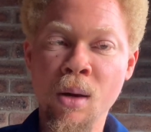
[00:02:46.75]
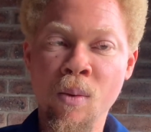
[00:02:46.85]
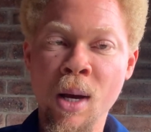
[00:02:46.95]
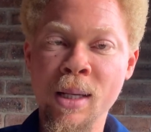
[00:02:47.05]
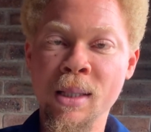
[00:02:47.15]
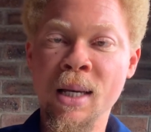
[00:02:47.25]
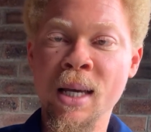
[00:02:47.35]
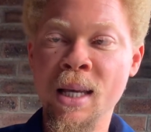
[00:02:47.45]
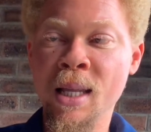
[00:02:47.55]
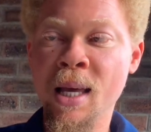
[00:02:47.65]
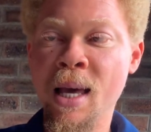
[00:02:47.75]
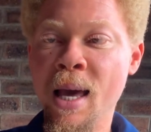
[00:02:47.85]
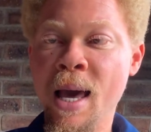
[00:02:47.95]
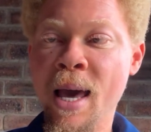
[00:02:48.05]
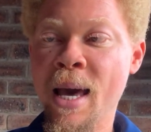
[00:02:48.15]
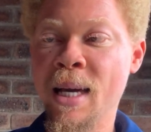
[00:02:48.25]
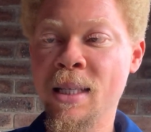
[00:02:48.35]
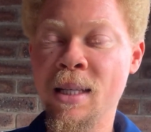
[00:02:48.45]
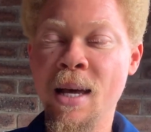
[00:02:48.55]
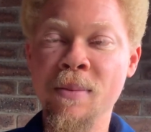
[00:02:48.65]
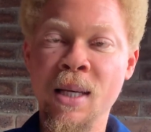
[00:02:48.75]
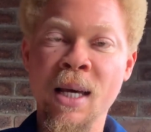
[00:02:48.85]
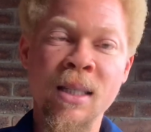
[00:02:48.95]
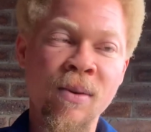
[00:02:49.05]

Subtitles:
we are saying x times x.